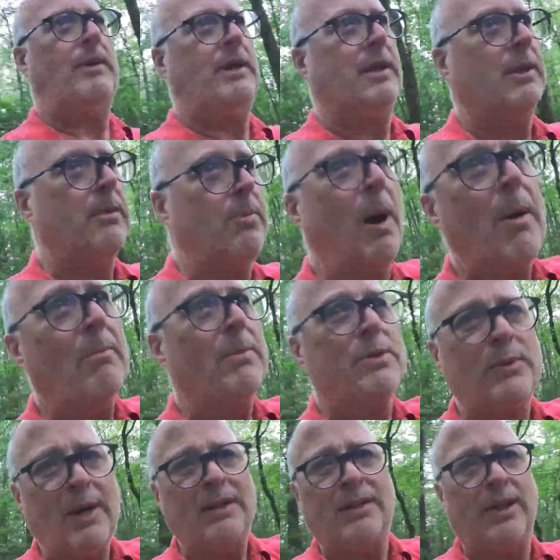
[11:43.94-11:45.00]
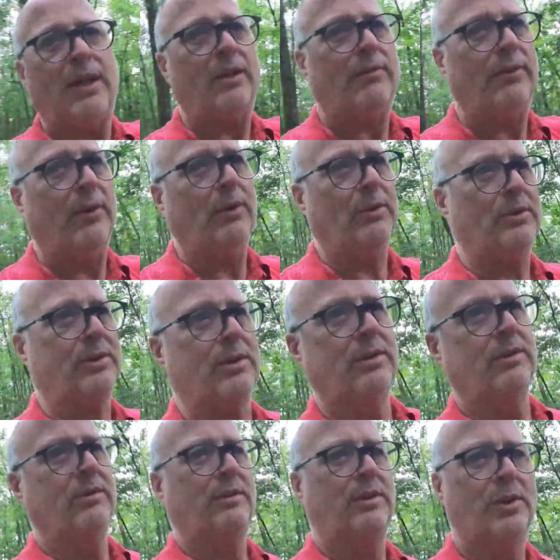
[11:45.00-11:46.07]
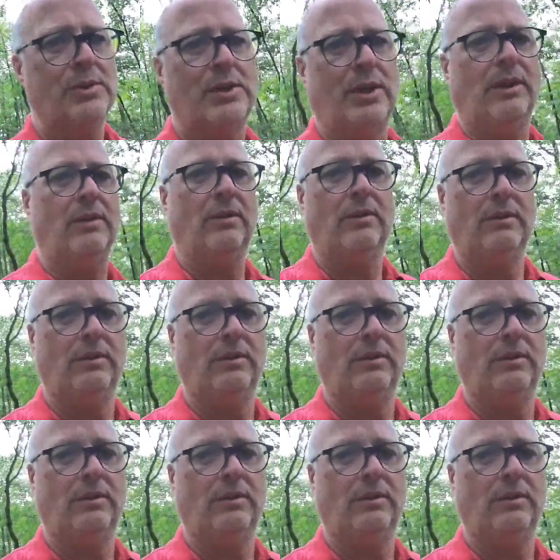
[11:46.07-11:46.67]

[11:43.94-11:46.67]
I mean, the pump is right there, folks. Use it.